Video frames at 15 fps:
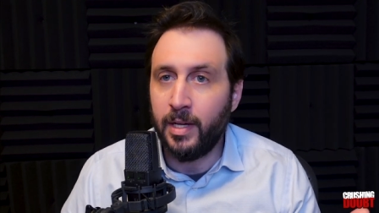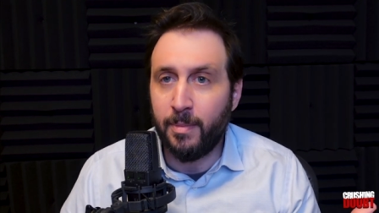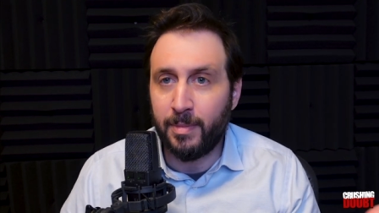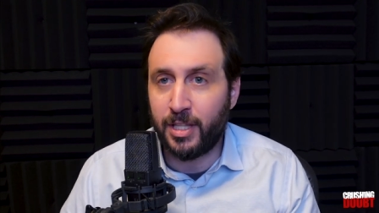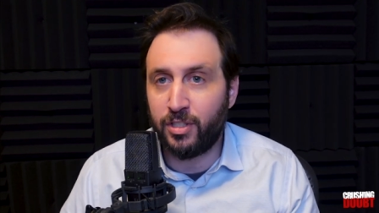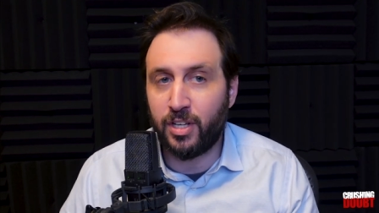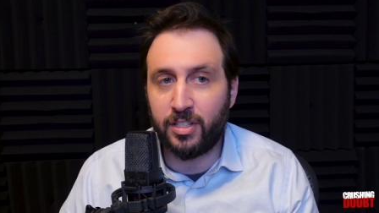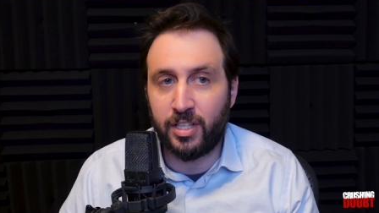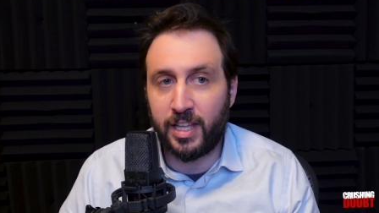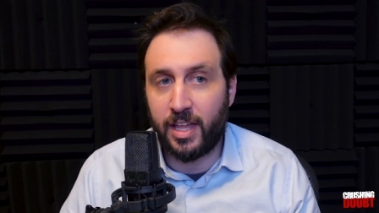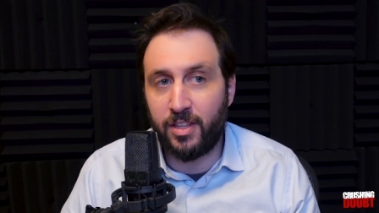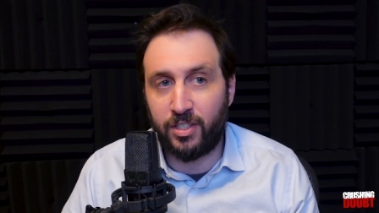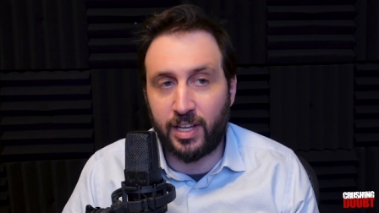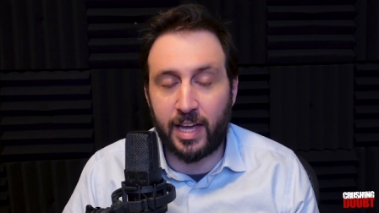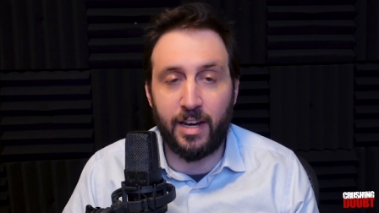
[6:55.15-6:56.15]
But there's also the
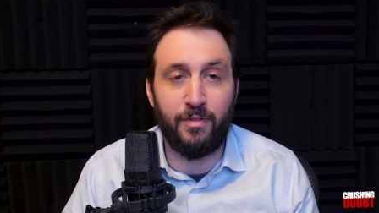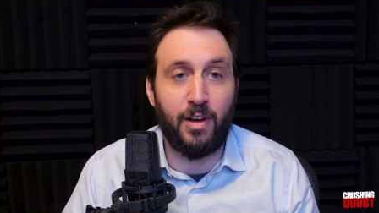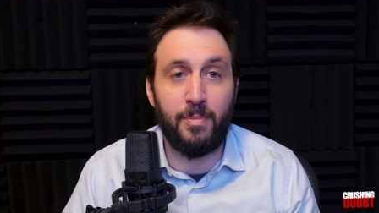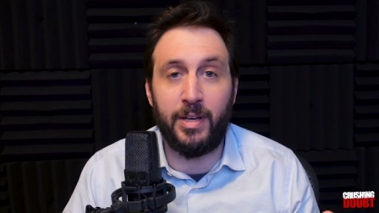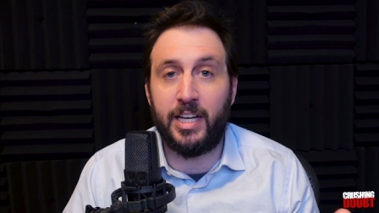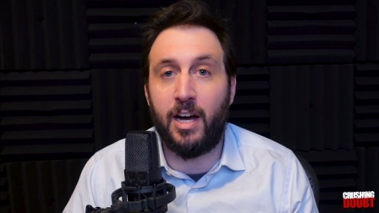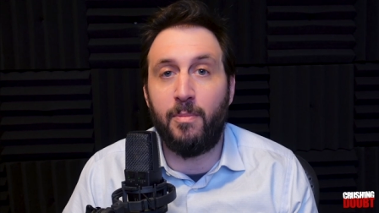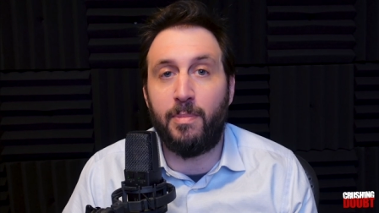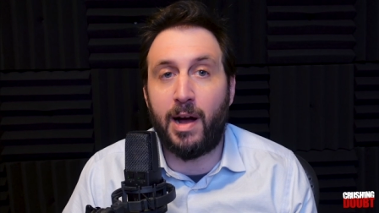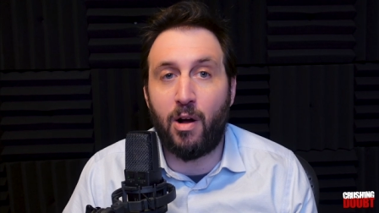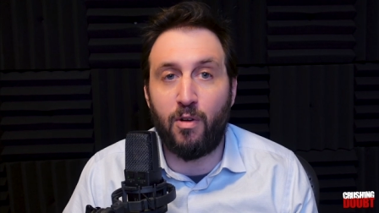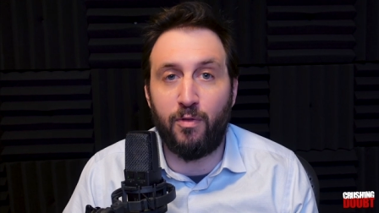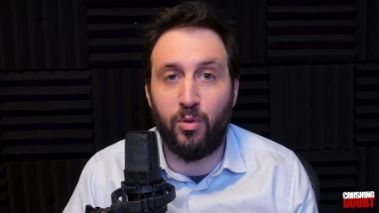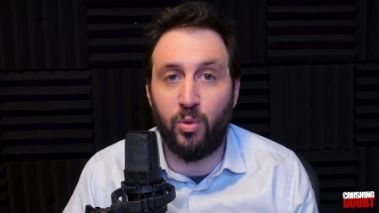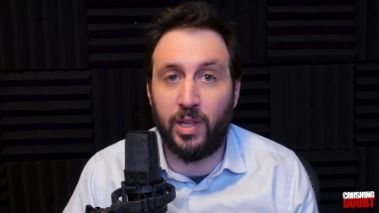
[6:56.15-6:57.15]
other side. If I become
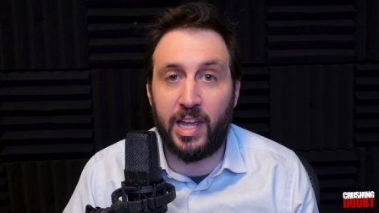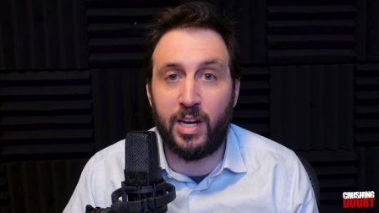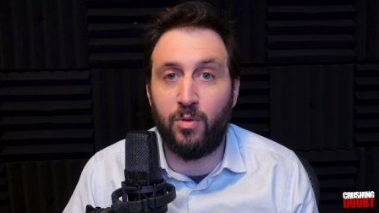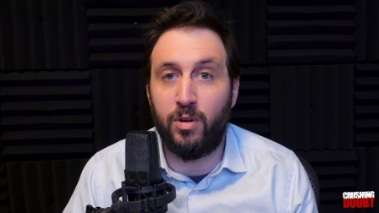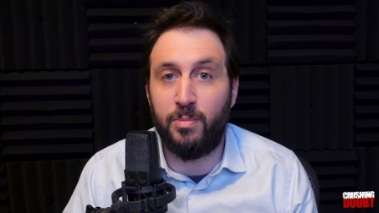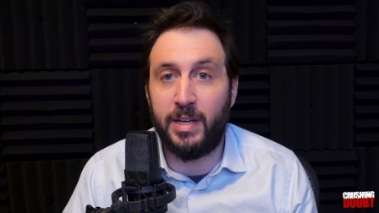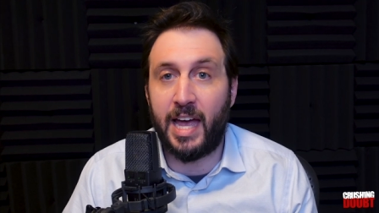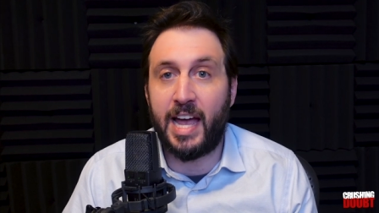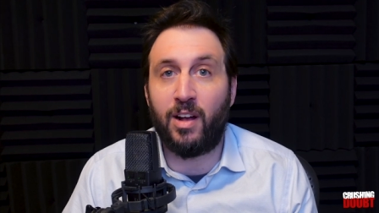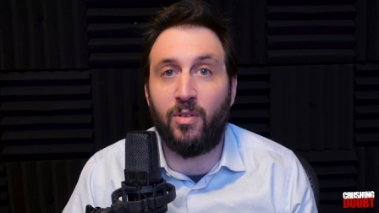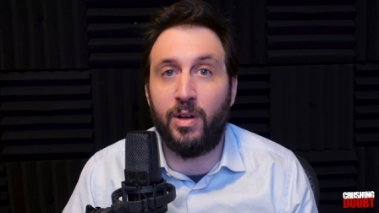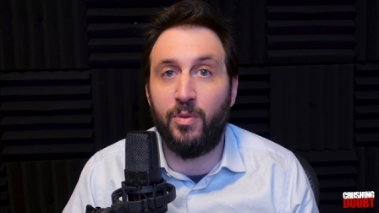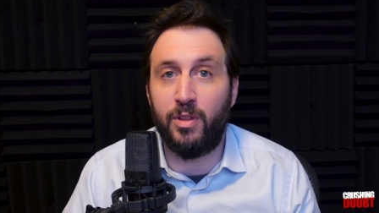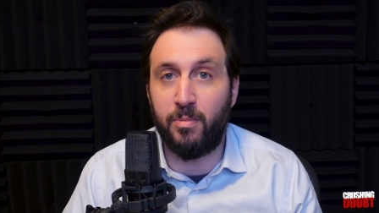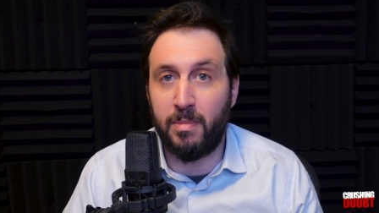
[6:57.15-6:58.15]
powerful, will anyone be
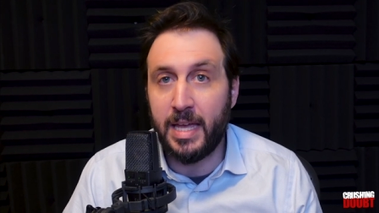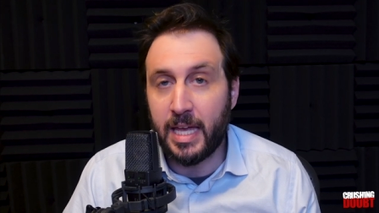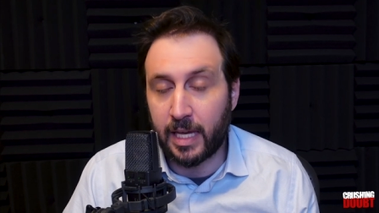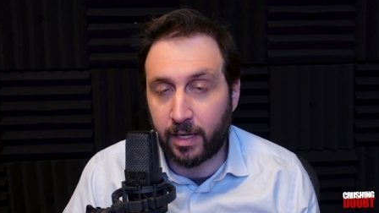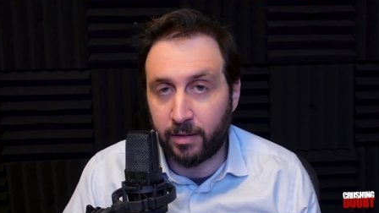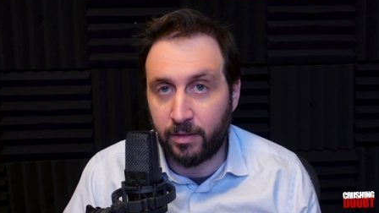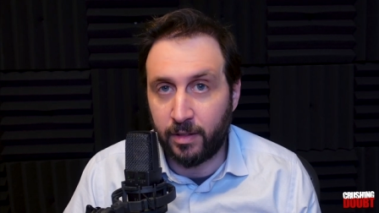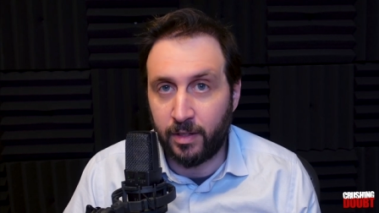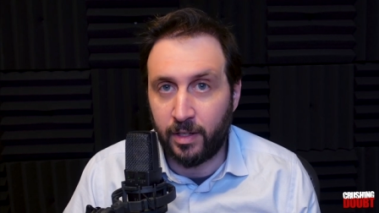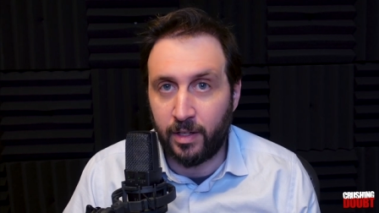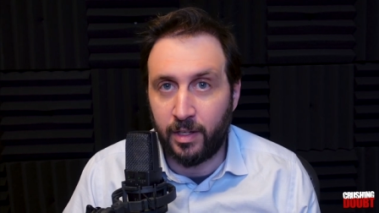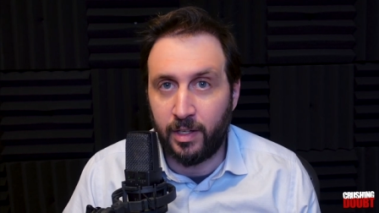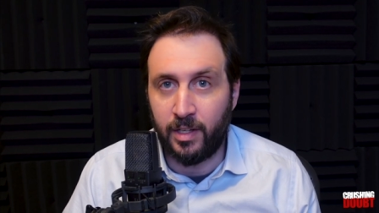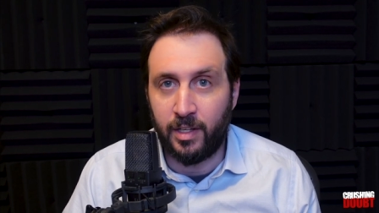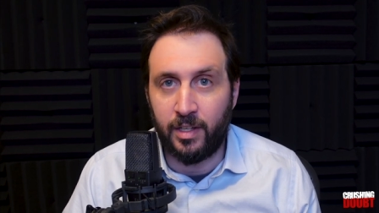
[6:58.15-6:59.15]
angry with me?
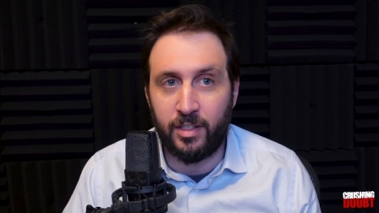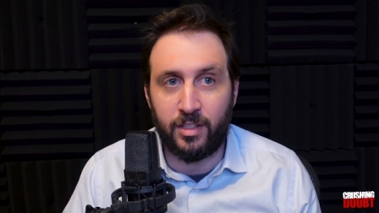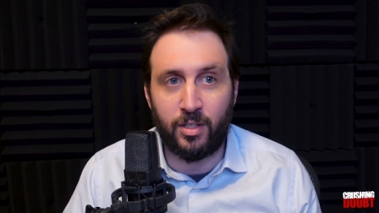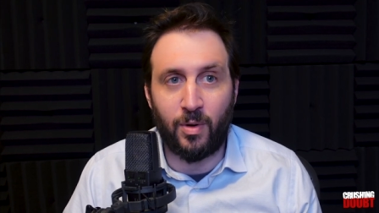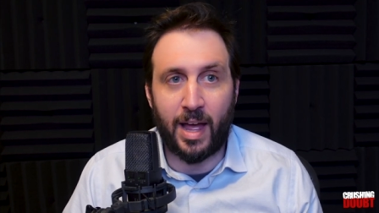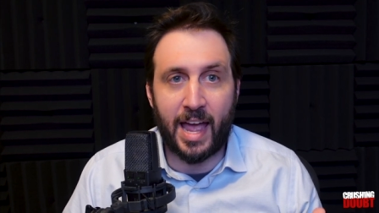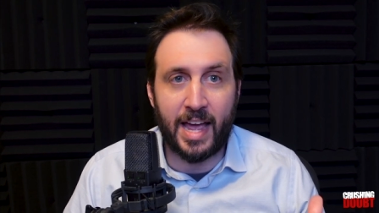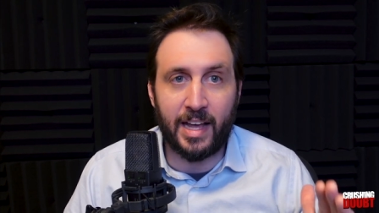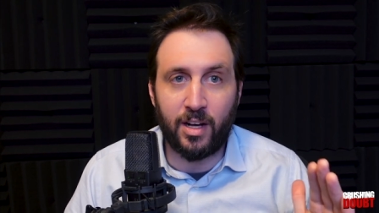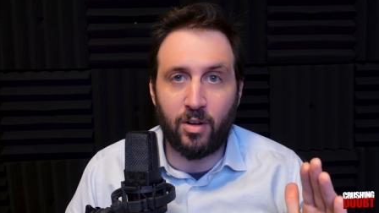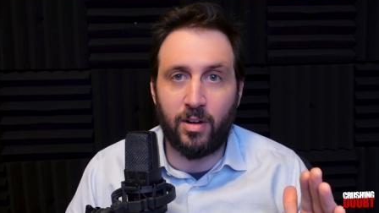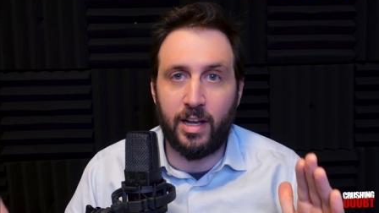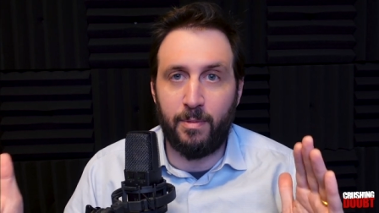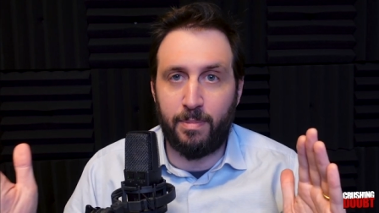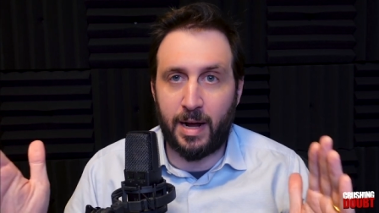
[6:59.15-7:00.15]
So anger
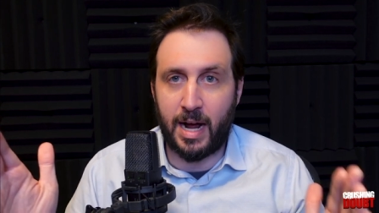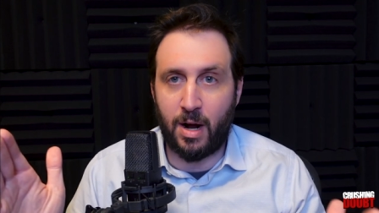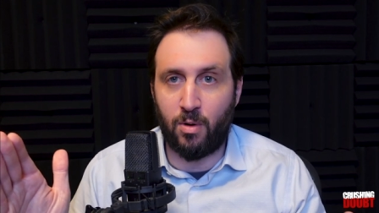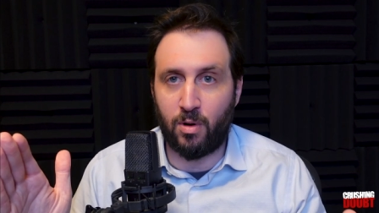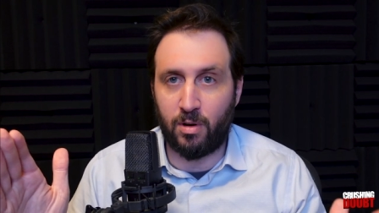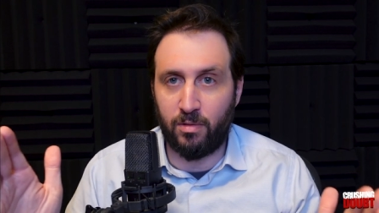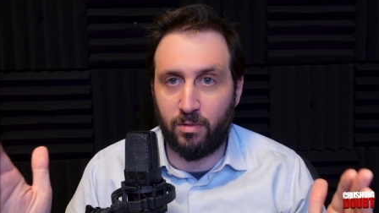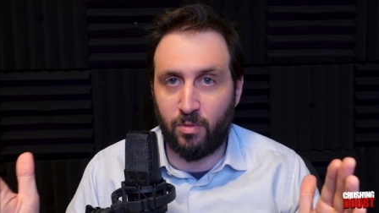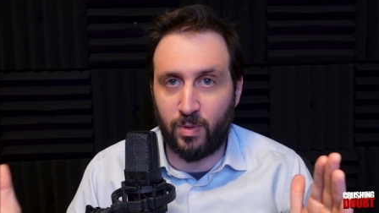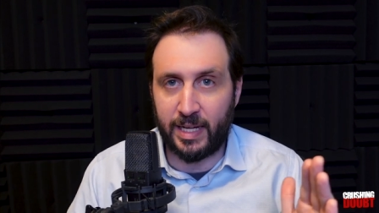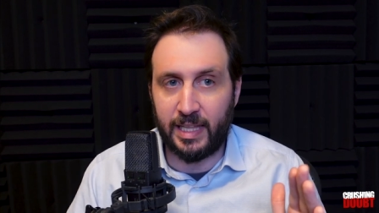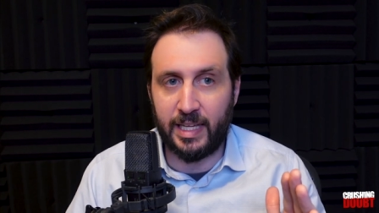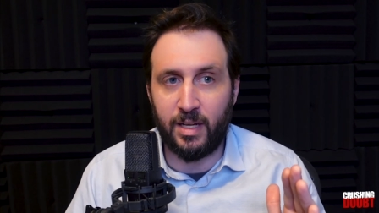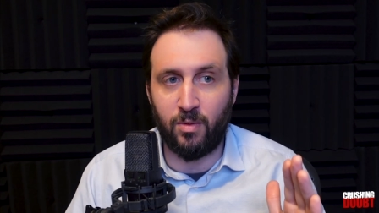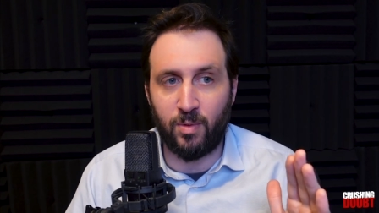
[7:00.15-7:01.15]
and power
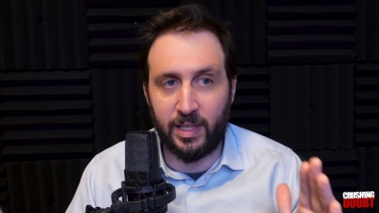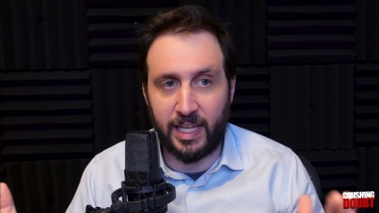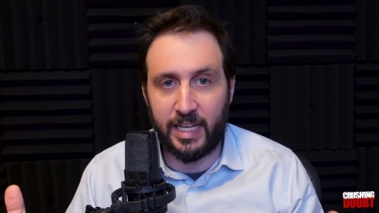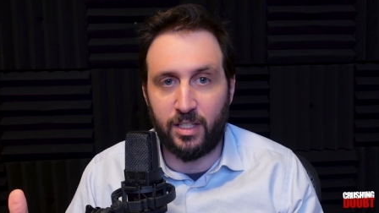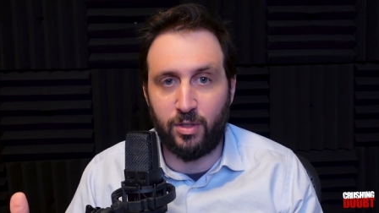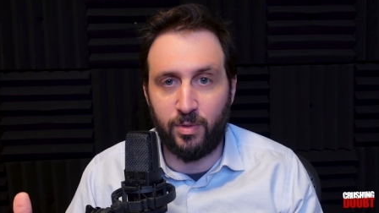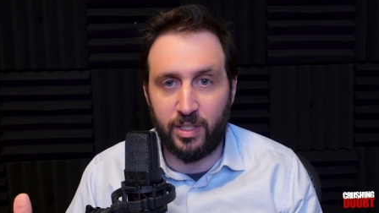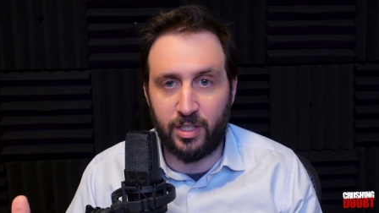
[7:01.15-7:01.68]
really relate to